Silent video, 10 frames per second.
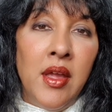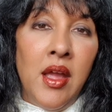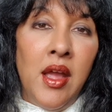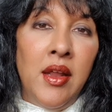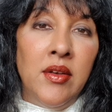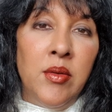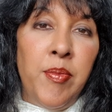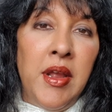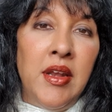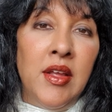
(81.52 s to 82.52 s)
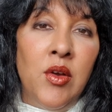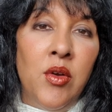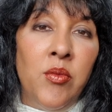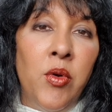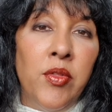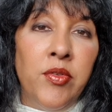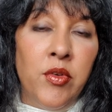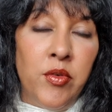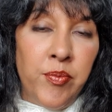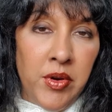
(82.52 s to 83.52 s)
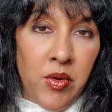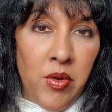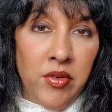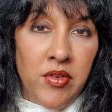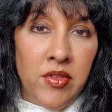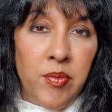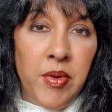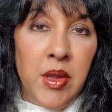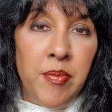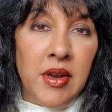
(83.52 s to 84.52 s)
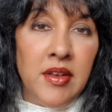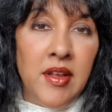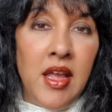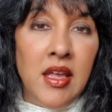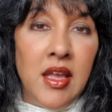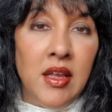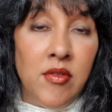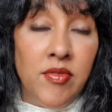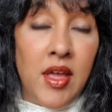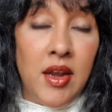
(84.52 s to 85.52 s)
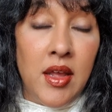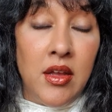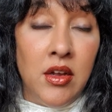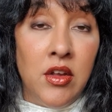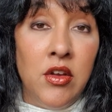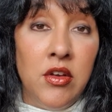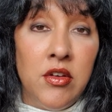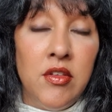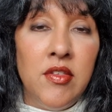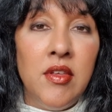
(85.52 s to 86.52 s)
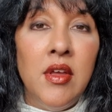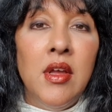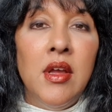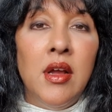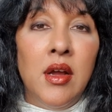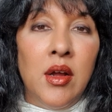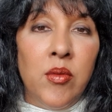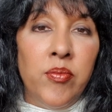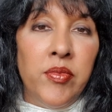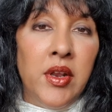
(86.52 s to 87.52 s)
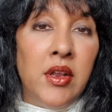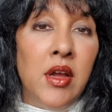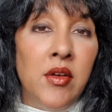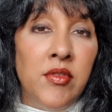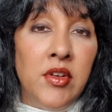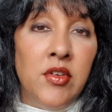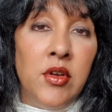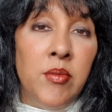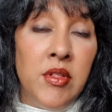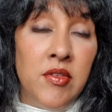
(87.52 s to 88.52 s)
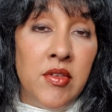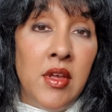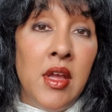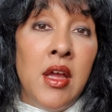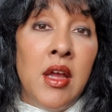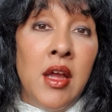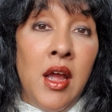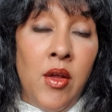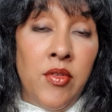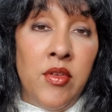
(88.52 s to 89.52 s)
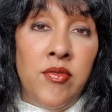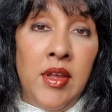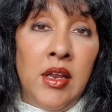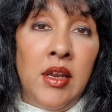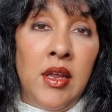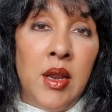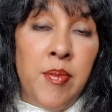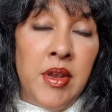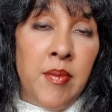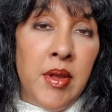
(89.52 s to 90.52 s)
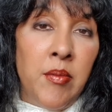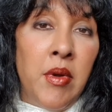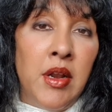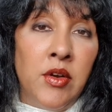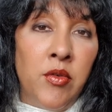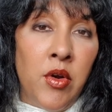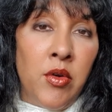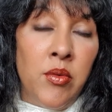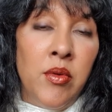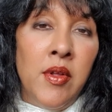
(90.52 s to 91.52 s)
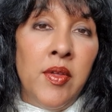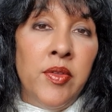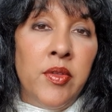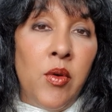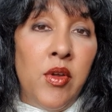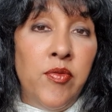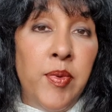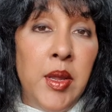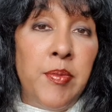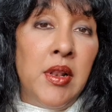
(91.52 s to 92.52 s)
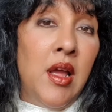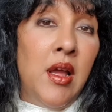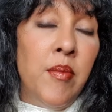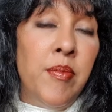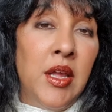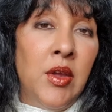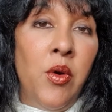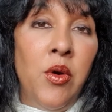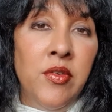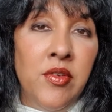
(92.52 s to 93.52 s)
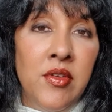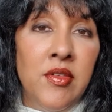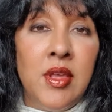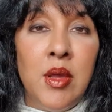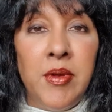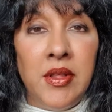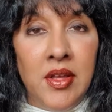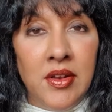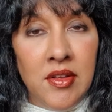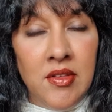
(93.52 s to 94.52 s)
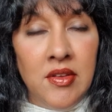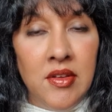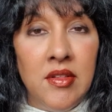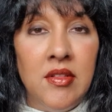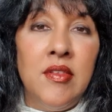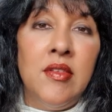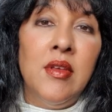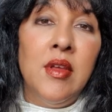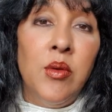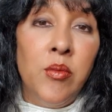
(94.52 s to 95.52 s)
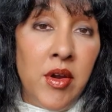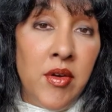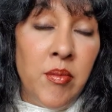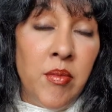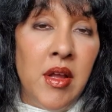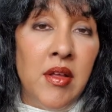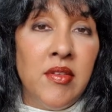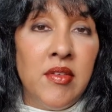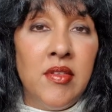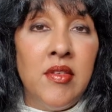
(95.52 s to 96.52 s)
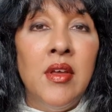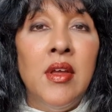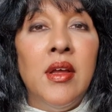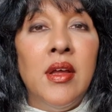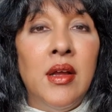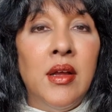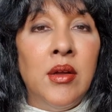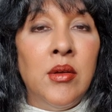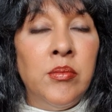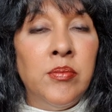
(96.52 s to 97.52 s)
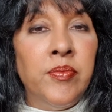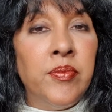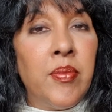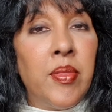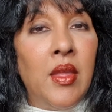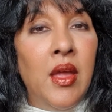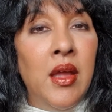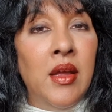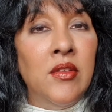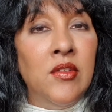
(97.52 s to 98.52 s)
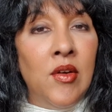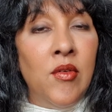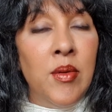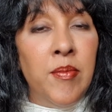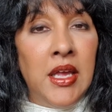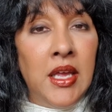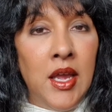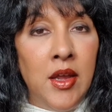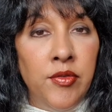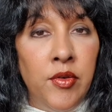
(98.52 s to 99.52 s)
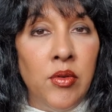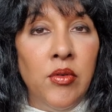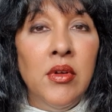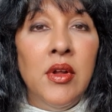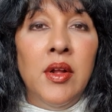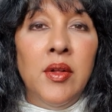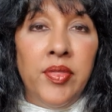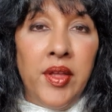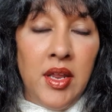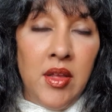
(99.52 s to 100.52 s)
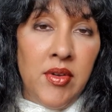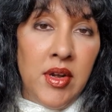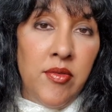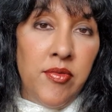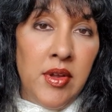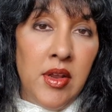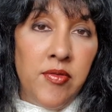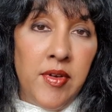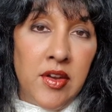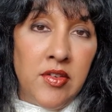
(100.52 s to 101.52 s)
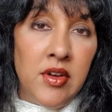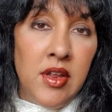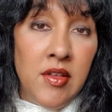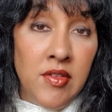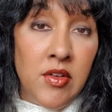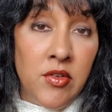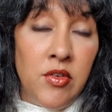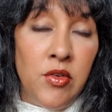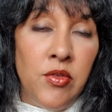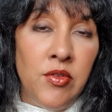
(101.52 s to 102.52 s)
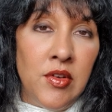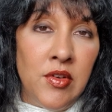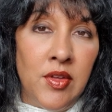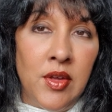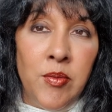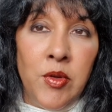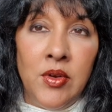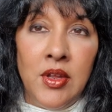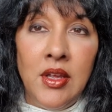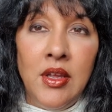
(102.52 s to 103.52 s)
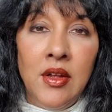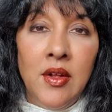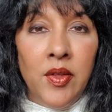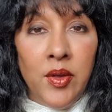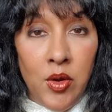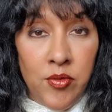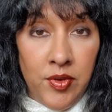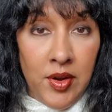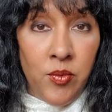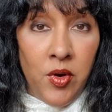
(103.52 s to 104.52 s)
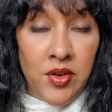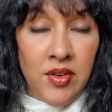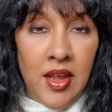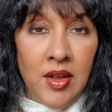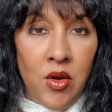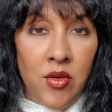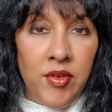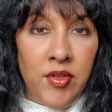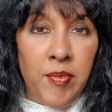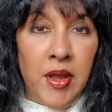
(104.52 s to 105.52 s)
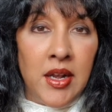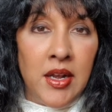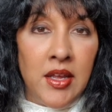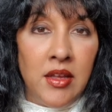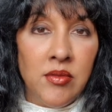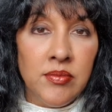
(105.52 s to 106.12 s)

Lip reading: And depending on what sort of precautions people are taking, if that occurs, it kind of determines how severely an epidemic might grow. So if people are being cautious, keeping their distance, wearing masks, and generally being careful, then even if infection is introduced into the community, hopefully it won't take off as badly.